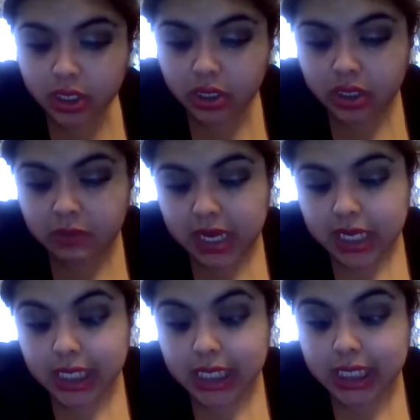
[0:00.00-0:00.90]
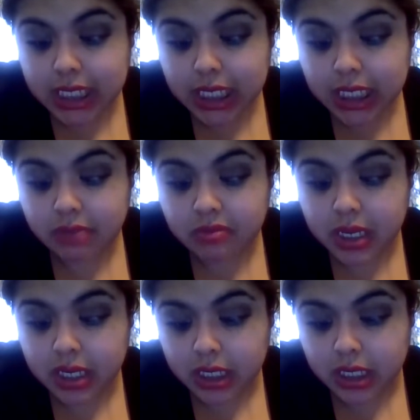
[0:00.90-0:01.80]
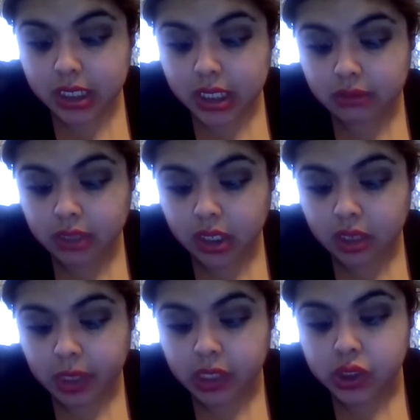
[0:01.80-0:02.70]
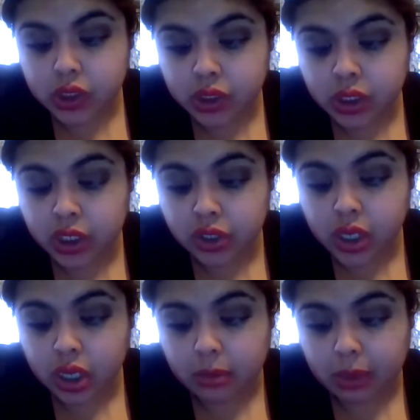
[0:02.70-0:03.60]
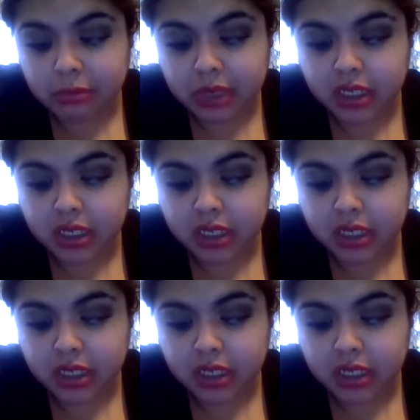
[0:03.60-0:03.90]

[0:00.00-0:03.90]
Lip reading: So she basically thinks, she said, I'm talking about, you're talking about me.